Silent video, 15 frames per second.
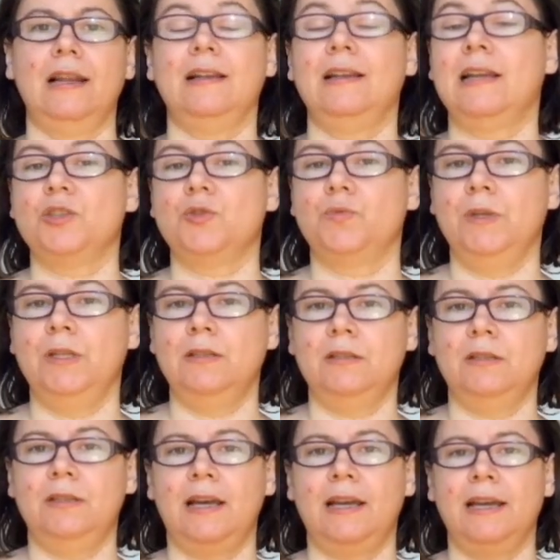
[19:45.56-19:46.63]
last
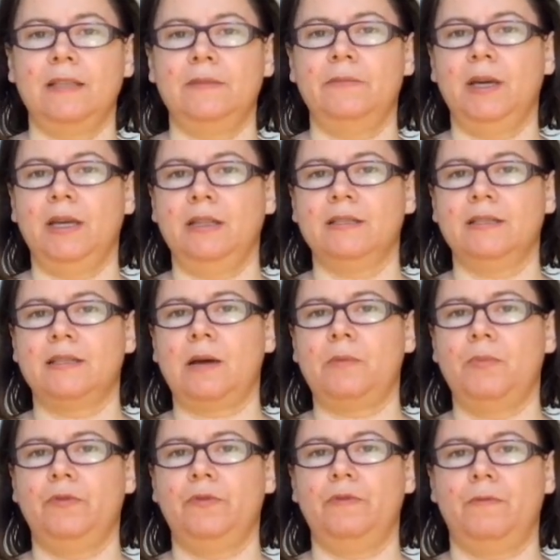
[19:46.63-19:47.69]
winter I had made
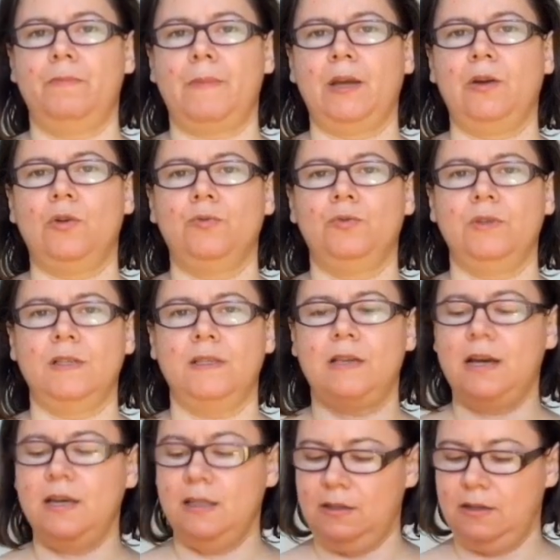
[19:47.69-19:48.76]
some of my own
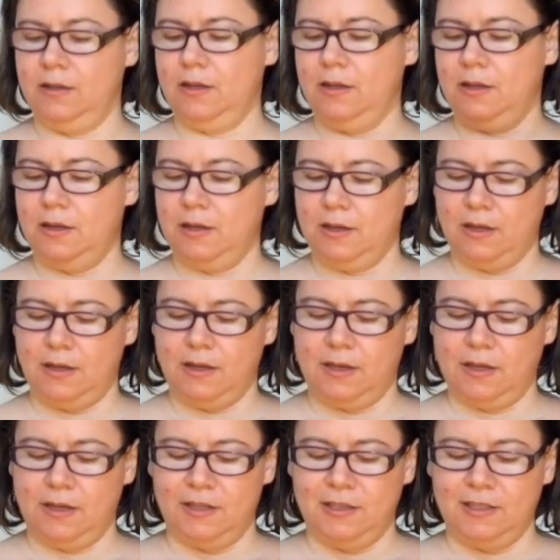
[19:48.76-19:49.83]
design.
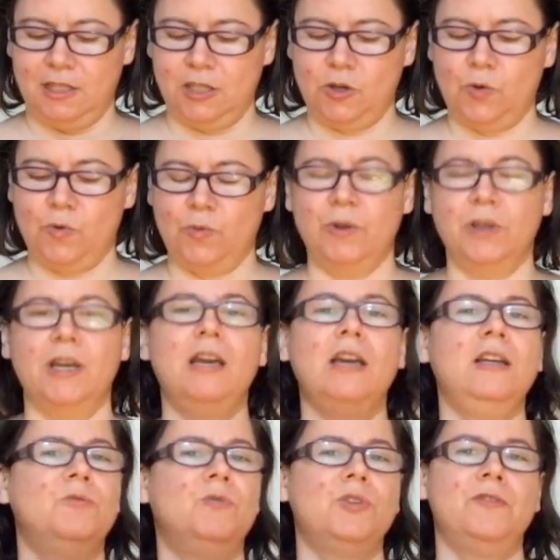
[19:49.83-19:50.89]
So
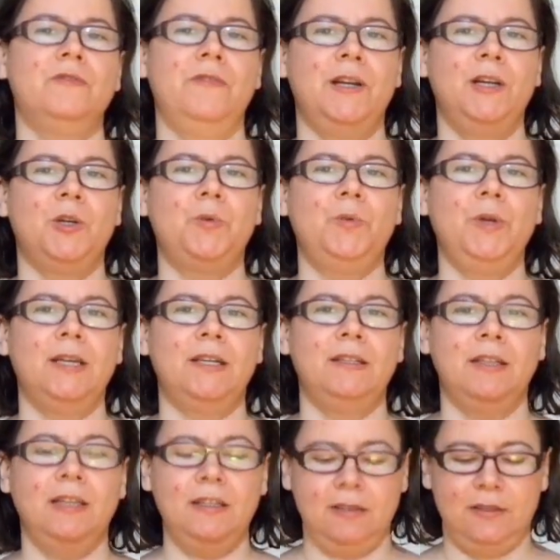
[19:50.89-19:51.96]
it was a very quick
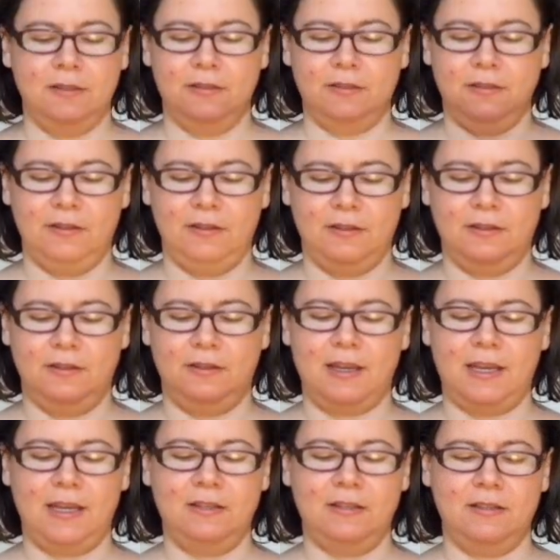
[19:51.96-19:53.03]
knit,
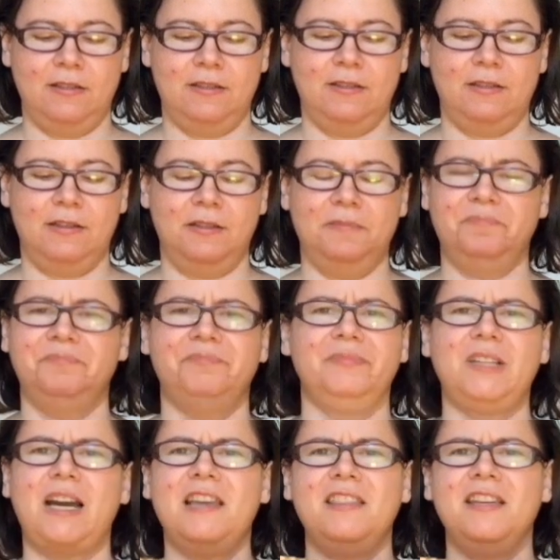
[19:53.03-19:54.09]
and
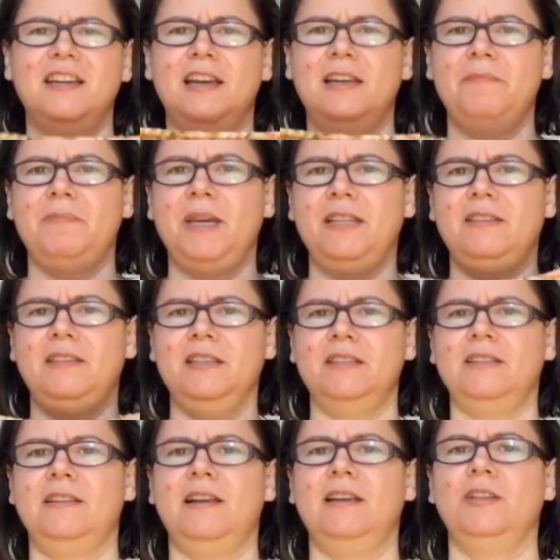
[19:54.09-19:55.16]
I think I made
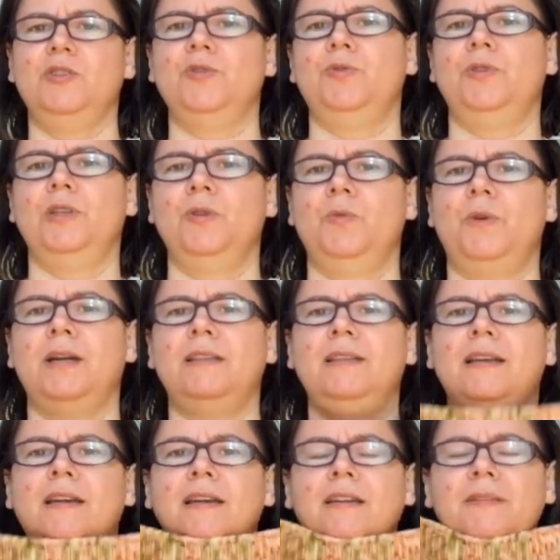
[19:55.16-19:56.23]
this like during one
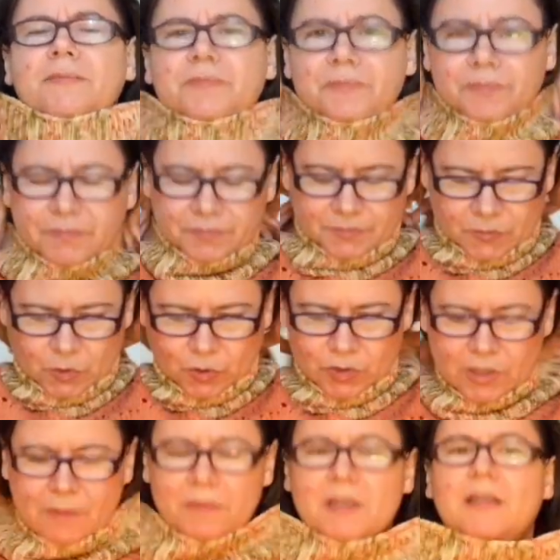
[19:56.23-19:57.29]
day or
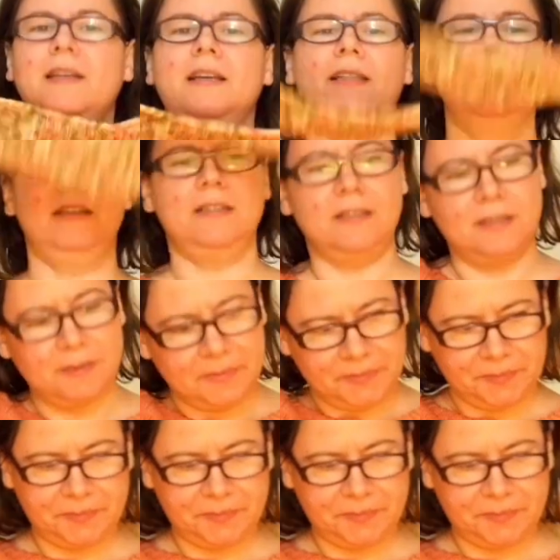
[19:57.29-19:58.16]
something like this.